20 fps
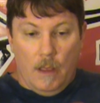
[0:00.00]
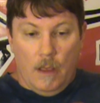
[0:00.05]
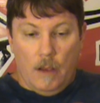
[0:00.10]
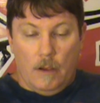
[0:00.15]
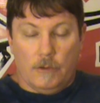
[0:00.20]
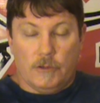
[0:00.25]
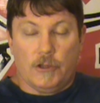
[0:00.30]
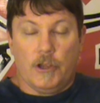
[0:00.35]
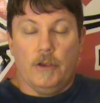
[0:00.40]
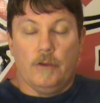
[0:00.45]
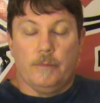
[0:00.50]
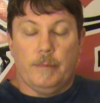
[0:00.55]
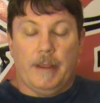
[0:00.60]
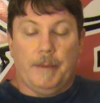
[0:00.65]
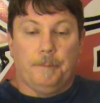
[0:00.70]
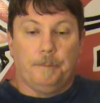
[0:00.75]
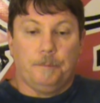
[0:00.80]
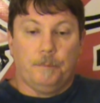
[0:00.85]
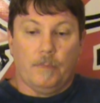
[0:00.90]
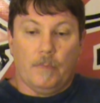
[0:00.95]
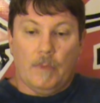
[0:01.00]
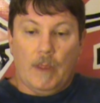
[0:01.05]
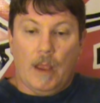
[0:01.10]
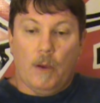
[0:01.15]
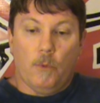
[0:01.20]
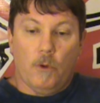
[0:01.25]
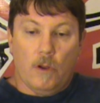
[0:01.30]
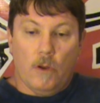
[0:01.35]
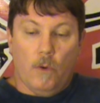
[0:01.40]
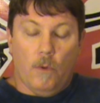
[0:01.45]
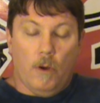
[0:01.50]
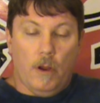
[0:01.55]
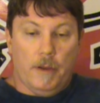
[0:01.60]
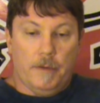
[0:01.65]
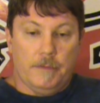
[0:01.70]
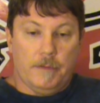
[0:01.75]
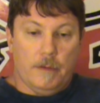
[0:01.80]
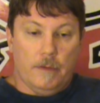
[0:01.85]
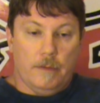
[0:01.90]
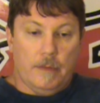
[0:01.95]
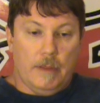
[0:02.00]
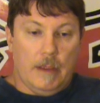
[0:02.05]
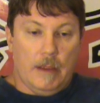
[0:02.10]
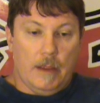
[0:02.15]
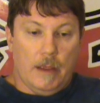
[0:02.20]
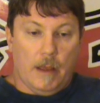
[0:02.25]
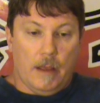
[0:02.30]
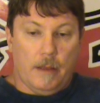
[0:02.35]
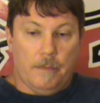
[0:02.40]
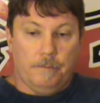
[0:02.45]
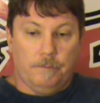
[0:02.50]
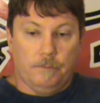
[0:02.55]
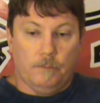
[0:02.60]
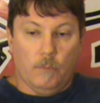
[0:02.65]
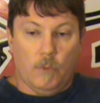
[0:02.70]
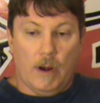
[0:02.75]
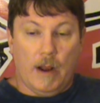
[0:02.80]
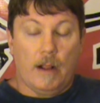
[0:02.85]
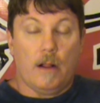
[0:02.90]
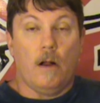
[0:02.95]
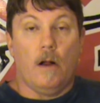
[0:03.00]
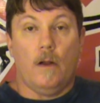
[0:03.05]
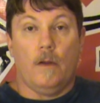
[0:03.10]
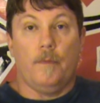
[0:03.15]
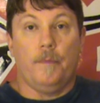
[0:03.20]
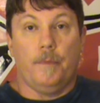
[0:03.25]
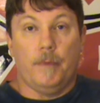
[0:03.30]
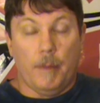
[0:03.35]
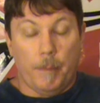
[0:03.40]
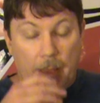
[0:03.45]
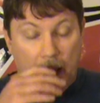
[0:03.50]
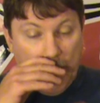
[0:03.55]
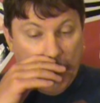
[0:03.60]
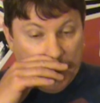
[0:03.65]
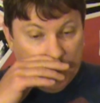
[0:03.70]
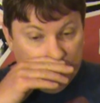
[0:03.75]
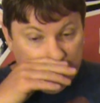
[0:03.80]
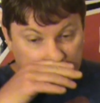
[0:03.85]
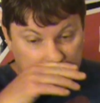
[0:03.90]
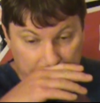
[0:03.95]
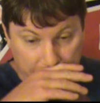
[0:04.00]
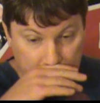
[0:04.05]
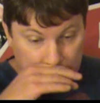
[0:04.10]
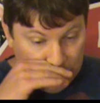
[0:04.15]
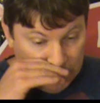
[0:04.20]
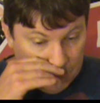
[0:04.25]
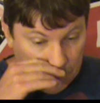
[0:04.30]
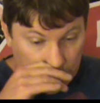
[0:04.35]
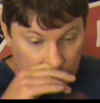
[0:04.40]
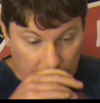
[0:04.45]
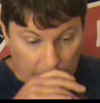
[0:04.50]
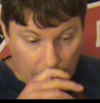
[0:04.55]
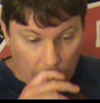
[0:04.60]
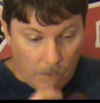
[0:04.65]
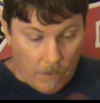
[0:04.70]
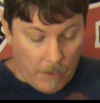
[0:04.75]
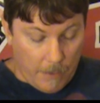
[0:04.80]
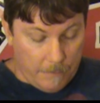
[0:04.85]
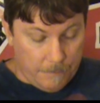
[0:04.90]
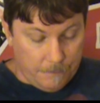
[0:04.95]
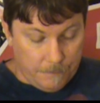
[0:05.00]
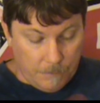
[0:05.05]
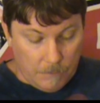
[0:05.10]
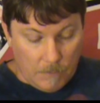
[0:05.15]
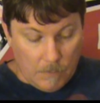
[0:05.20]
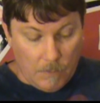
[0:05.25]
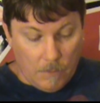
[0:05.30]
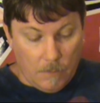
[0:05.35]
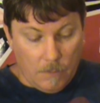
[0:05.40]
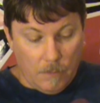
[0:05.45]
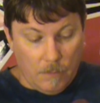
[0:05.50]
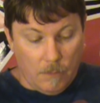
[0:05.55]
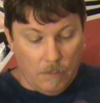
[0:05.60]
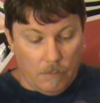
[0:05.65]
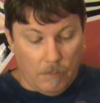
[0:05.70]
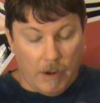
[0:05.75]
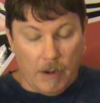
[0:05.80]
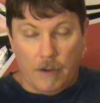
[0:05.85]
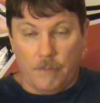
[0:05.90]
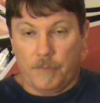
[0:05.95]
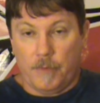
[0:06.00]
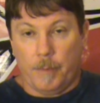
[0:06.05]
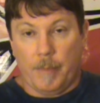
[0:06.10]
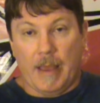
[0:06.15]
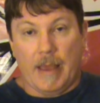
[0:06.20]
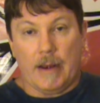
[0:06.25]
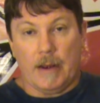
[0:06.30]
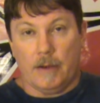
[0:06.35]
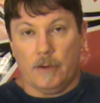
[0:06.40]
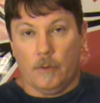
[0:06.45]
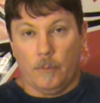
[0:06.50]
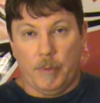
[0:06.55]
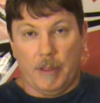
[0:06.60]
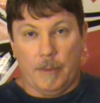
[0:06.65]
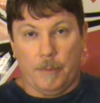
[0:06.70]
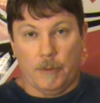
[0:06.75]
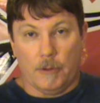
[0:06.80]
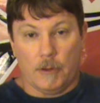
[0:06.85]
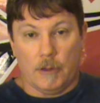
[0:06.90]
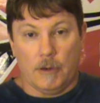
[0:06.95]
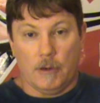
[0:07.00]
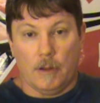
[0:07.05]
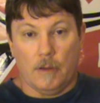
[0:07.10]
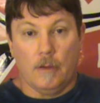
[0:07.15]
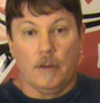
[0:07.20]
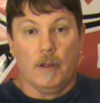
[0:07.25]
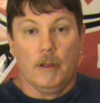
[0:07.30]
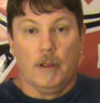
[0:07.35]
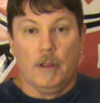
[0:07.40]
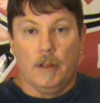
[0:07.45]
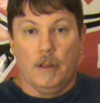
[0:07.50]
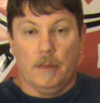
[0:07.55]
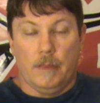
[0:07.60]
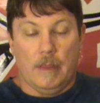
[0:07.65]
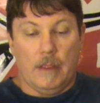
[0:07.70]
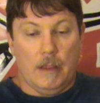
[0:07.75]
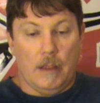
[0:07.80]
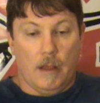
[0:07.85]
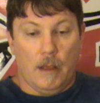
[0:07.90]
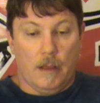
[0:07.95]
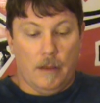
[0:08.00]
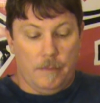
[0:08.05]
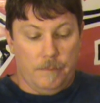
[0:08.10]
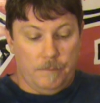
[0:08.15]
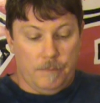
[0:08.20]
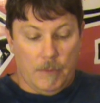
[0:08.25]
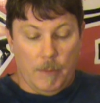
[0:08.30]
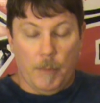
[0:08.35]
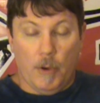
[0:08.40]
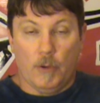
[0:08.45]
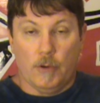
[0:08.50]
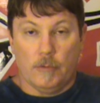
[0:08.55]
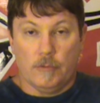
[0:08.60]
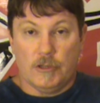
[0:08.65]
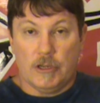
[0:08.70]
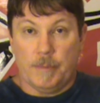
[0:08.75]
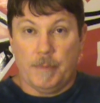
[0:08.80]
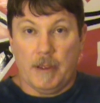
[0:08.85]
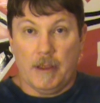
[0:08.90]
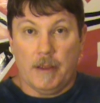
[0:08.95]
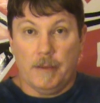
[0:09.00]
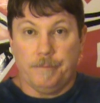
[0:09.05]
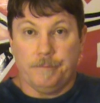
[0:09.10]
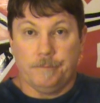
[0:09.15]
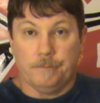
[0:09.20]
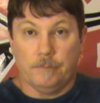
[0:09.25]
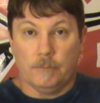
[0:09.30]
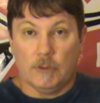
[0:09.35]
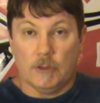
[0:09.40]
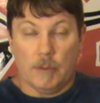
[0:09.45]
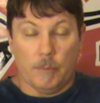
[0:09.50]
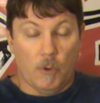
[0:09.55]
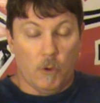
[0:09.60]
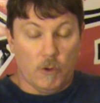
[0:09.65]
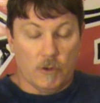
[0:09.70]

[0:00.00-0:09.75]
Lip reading: Excuse me. Now we'll go on to the what I call the bad. All right. Right off the bat, I know people are going to know the MotoGP with the